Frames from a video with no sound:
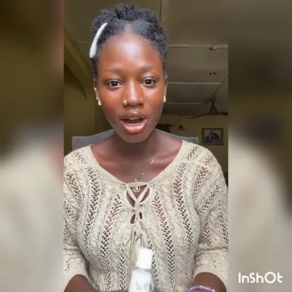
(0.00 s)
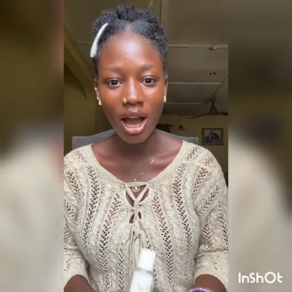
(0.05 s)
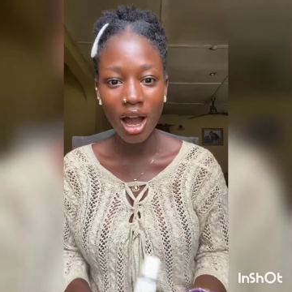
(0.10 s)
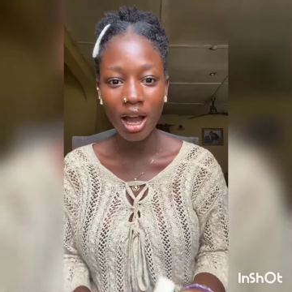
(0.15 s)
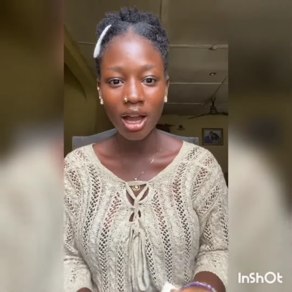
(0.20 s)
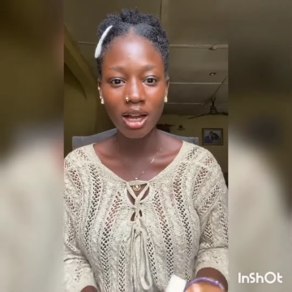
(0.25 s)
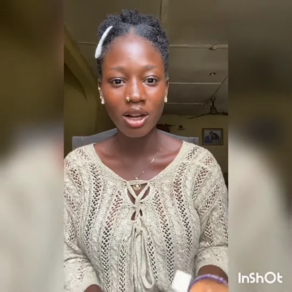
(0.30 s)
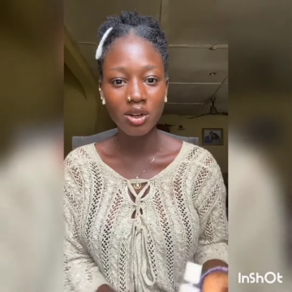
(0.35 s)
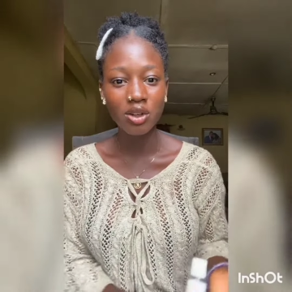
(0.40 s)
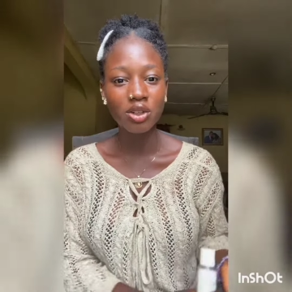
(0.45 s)

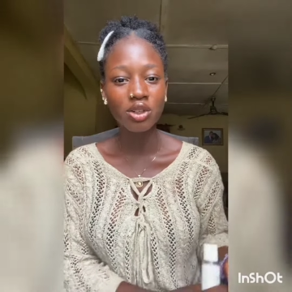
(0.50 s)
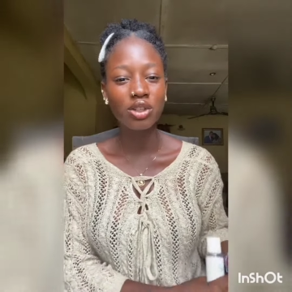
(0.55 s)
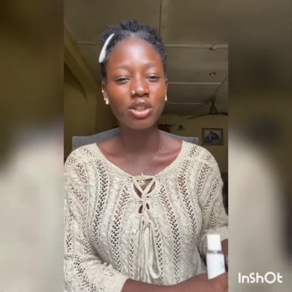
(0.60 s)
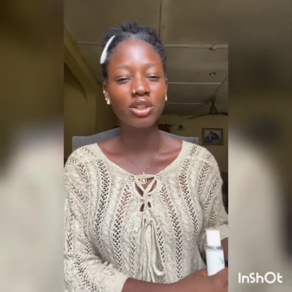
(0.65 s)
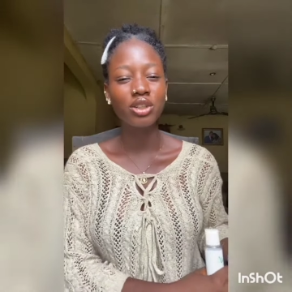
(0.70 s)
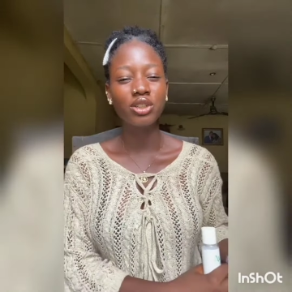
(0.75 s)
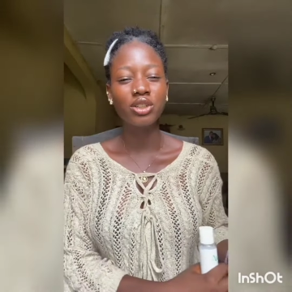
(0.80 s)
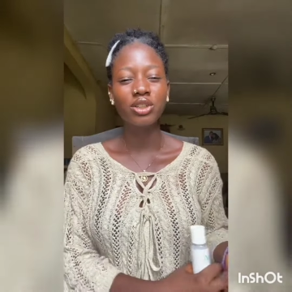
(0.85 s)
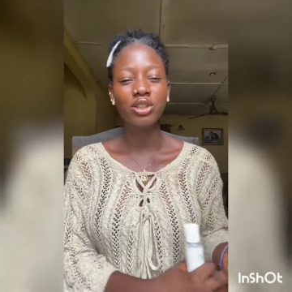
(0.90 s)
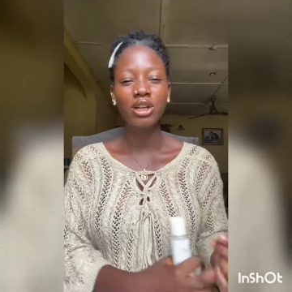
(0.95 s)
argan
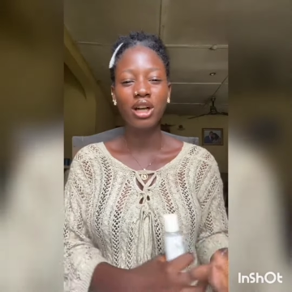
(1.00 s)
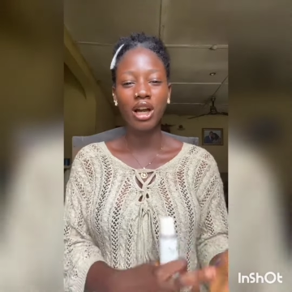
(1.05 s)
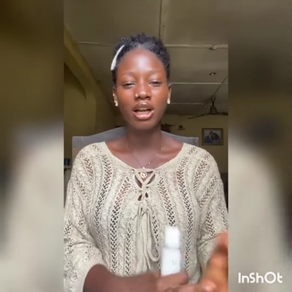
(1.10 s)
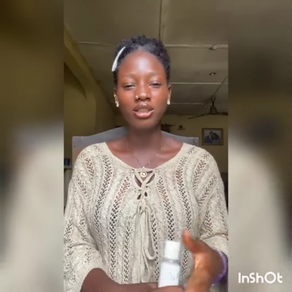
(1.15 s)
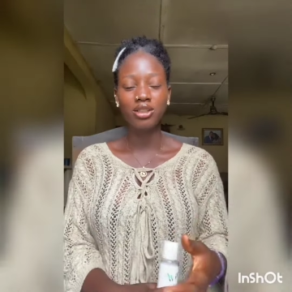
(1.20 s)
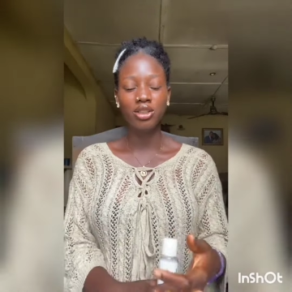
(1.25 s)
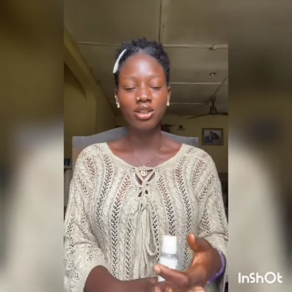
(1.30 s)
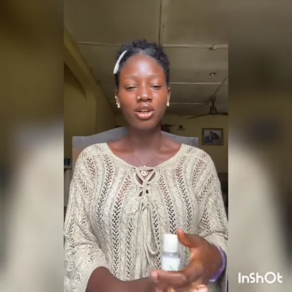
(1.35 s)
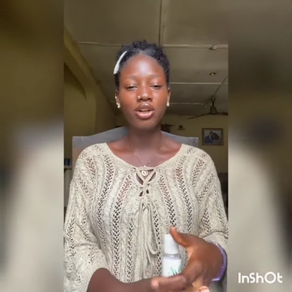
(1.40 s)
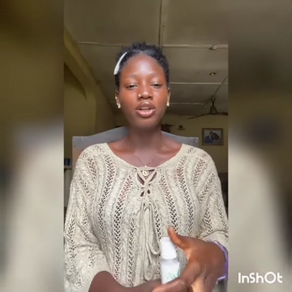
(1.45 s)
oil,
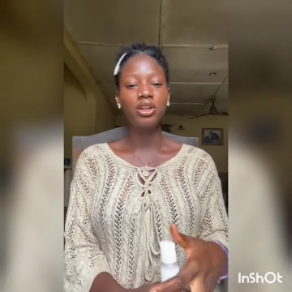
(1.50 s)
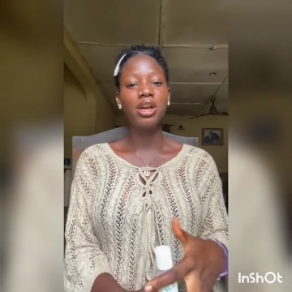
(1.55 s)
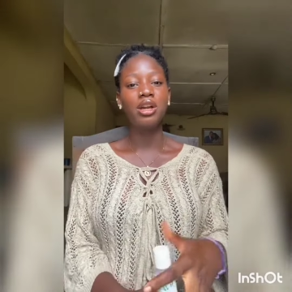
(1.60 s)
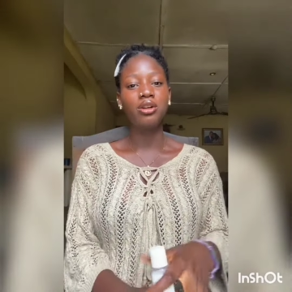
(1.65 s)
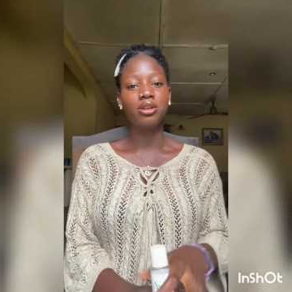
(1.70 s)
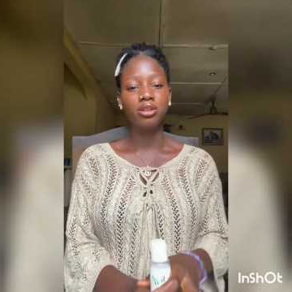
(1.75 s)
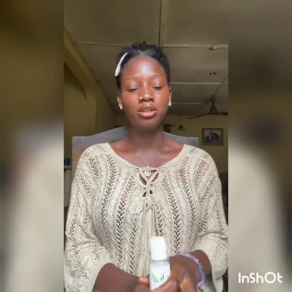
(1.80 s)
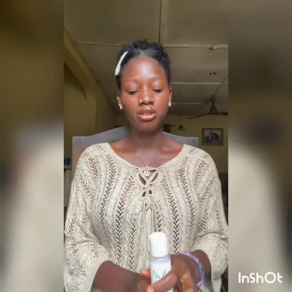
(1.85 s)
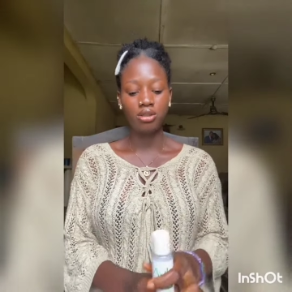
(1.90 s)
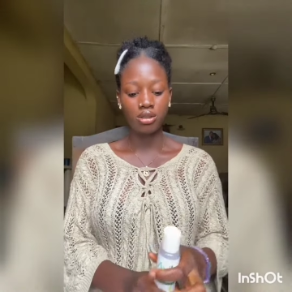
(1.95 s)
castor oil, and
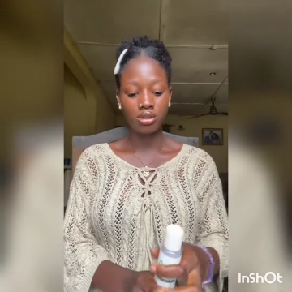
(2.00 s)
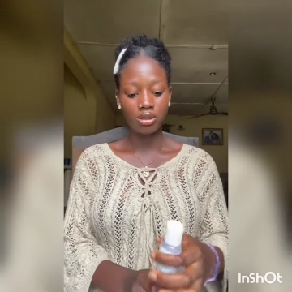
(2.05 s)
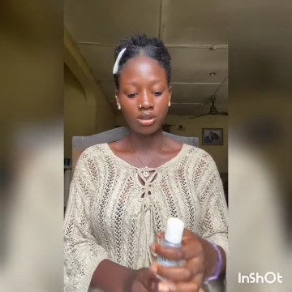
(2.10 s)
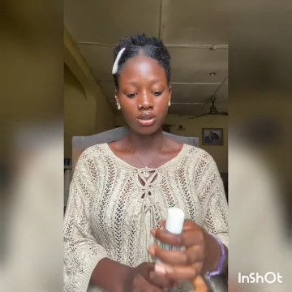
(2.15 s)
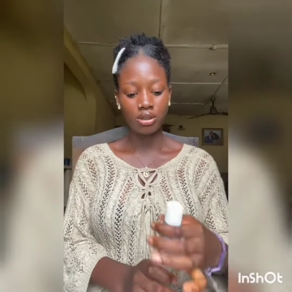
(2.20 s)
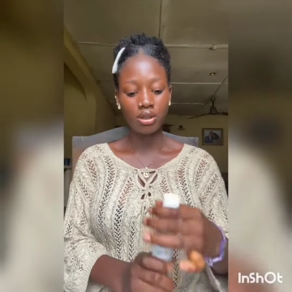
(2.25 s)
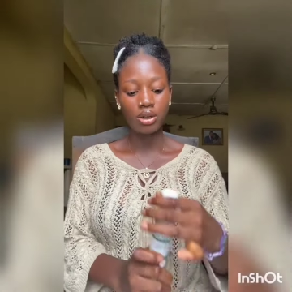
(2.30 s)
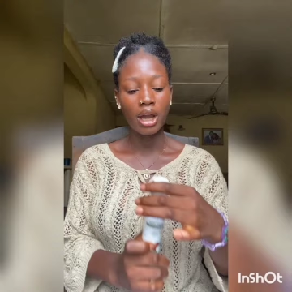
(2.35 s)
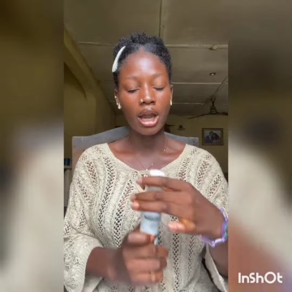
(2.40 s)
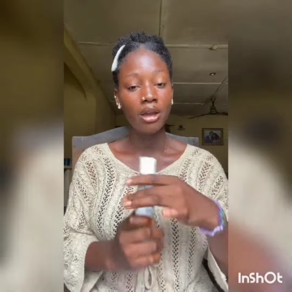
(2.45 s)
coconut
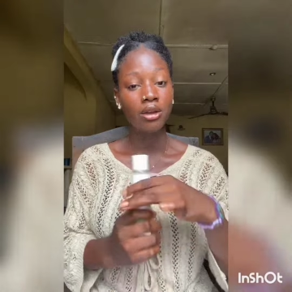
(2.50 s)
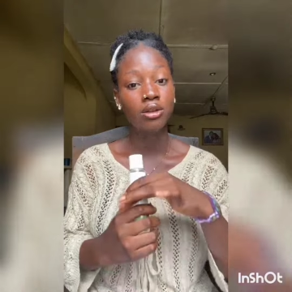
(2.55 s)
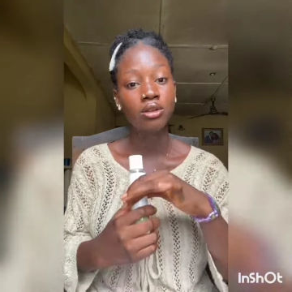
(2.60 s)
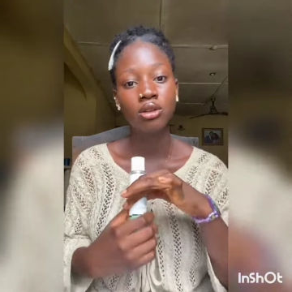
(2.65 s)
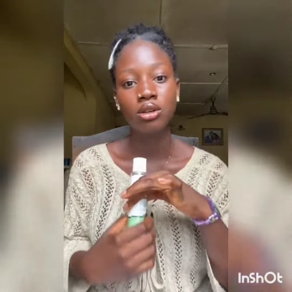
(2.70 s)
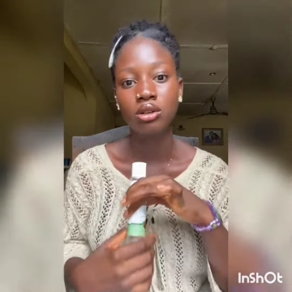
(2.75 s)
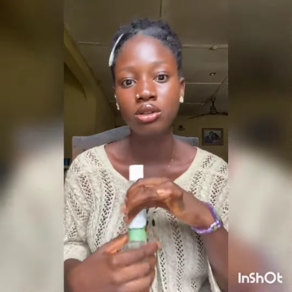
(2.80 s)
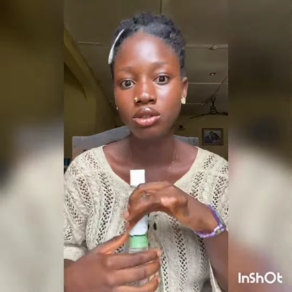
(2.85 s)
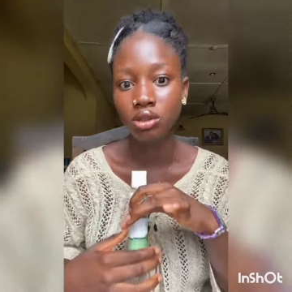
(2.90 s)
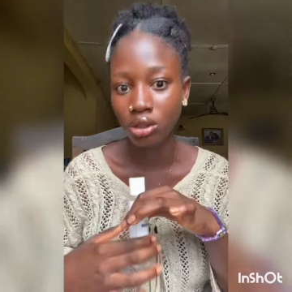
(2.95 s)
oil. I use
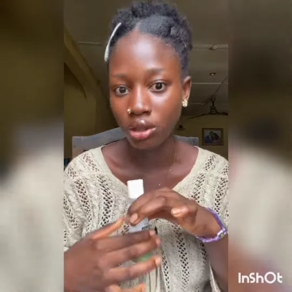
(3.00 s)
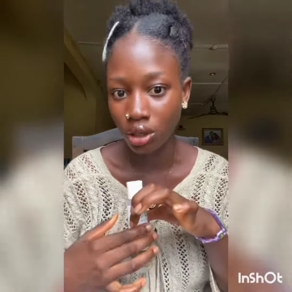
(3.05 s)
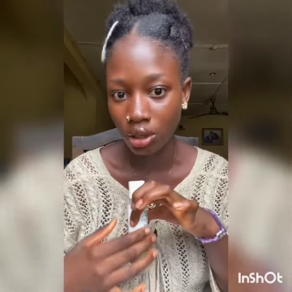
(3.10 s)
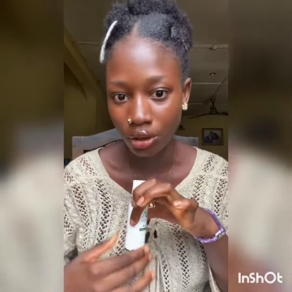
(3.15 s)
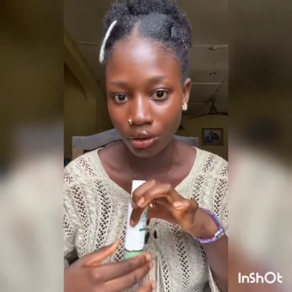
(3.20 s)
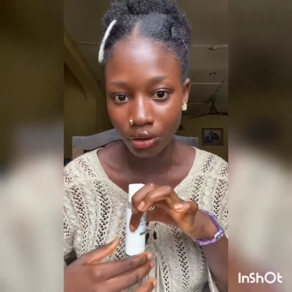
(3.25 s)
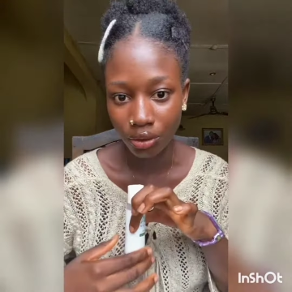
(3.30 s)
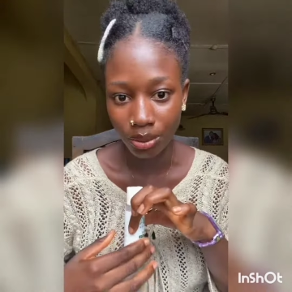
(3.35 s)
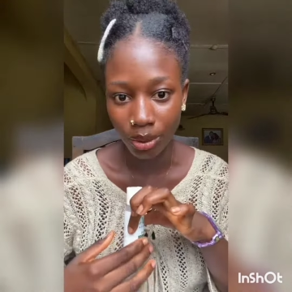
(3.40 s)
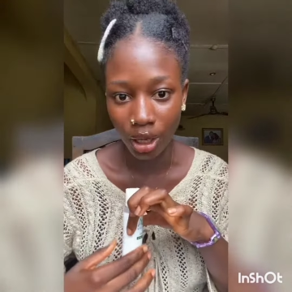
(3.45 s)
coconut
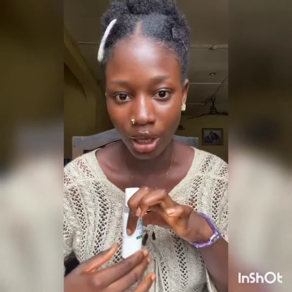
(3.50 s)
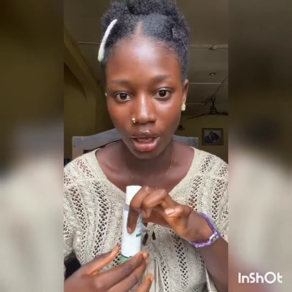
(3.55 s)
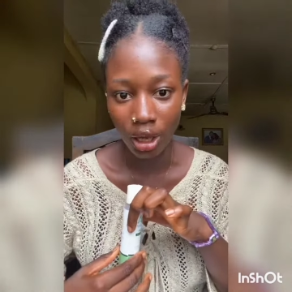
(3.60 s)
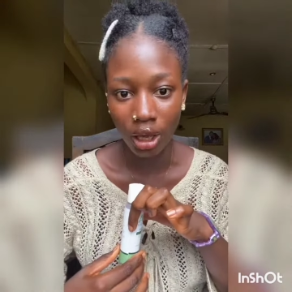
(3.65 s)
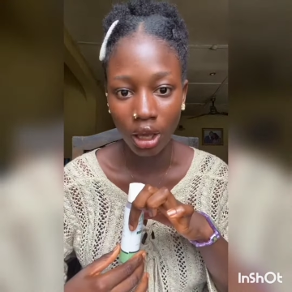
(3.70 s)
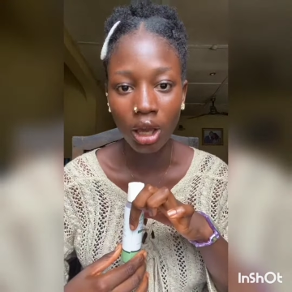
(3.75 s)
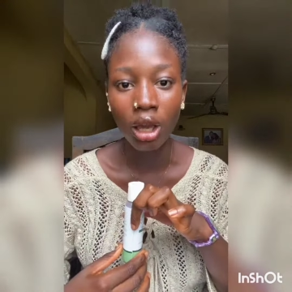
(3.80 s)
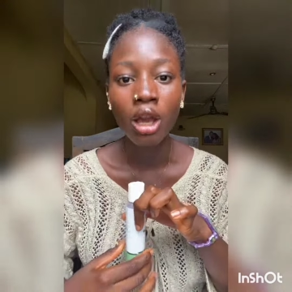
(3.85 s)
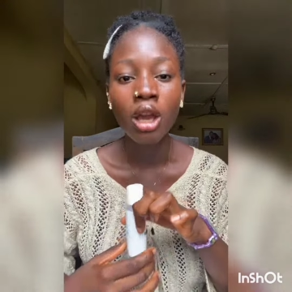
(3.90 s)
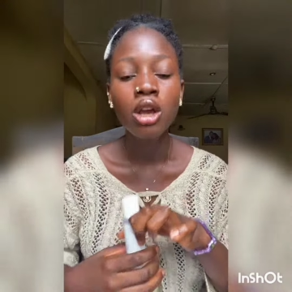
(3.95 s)
oil for my hair.